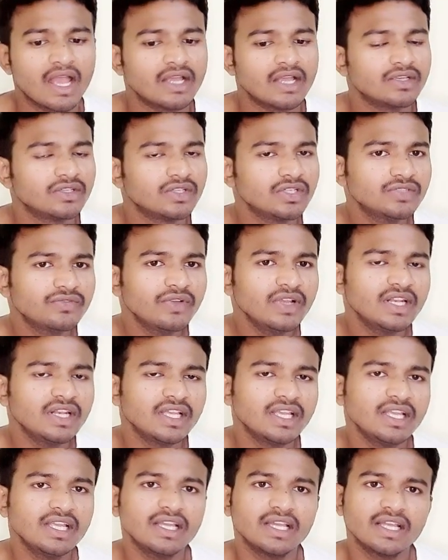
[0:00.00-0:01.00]

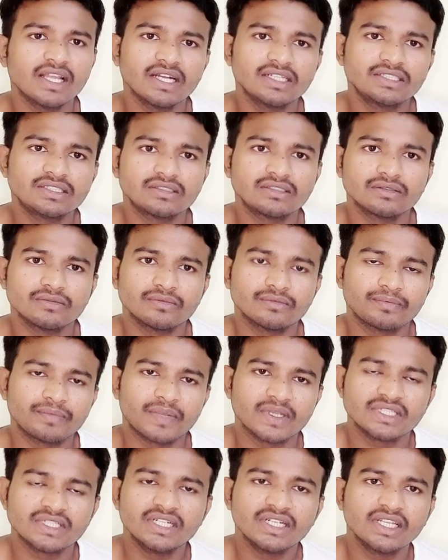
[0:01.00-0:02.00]
Usually it's
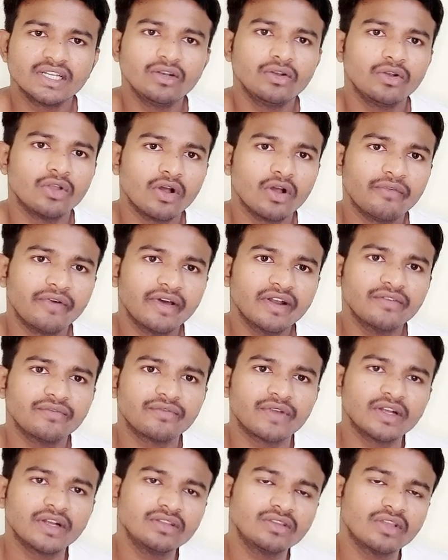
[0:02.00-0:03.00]
present in lower
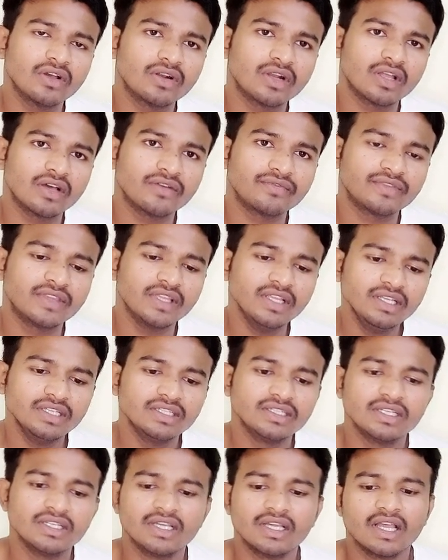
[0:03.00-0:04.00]
1/3 of the
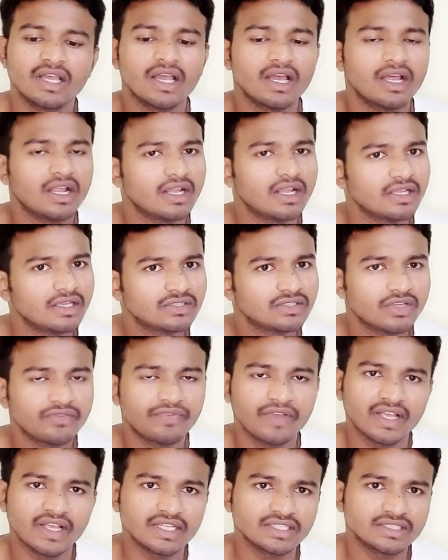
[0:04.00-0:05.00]

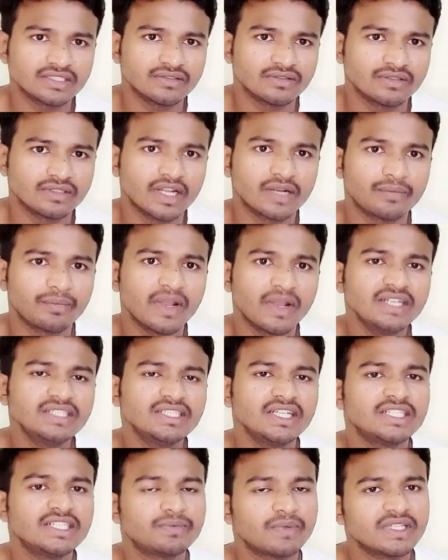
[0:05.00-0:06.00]
esophagus. That means
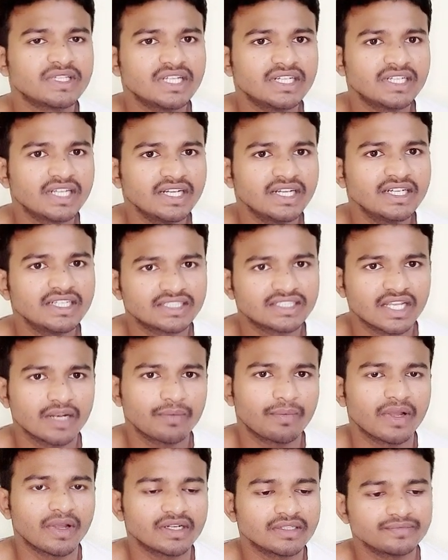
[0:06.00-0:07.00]
it's present in distal
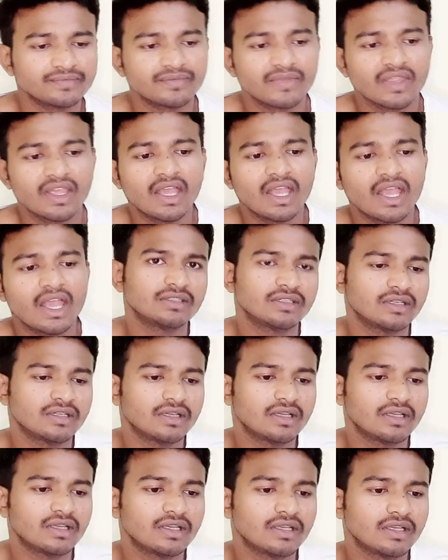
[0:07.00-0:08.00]
part.
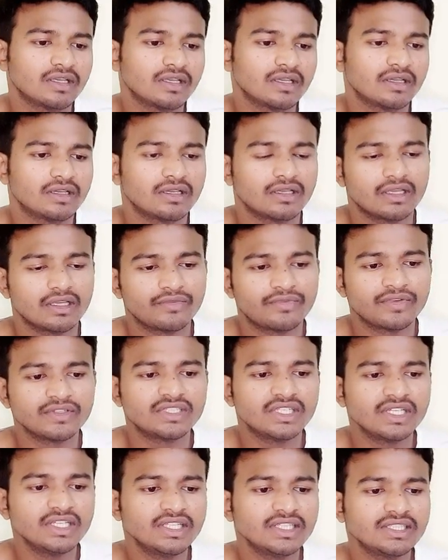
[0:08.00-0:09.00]
If you
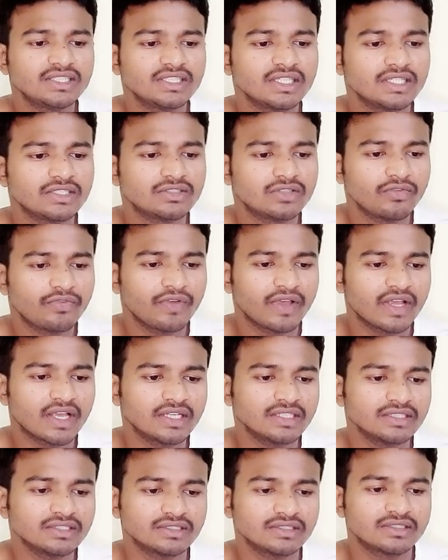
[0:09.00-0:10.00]
see this
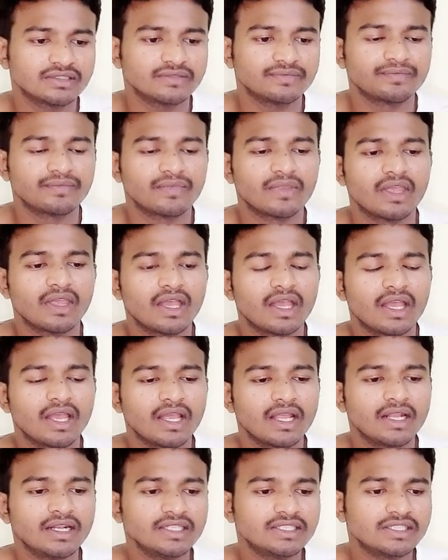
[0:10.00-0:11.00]
esophagus,
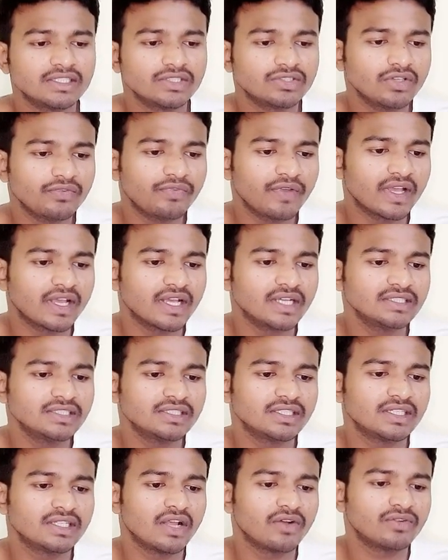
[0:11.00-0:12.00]
in this esophagus,
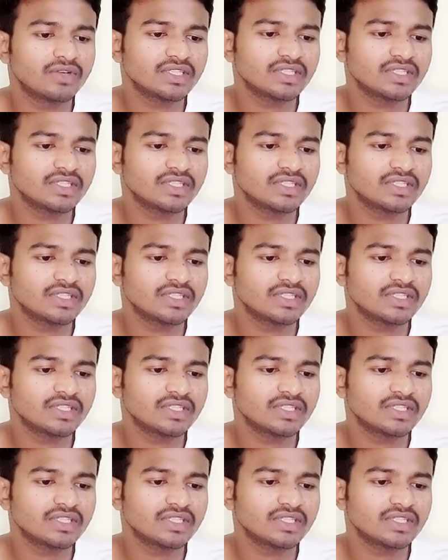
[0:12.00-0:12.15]
in outer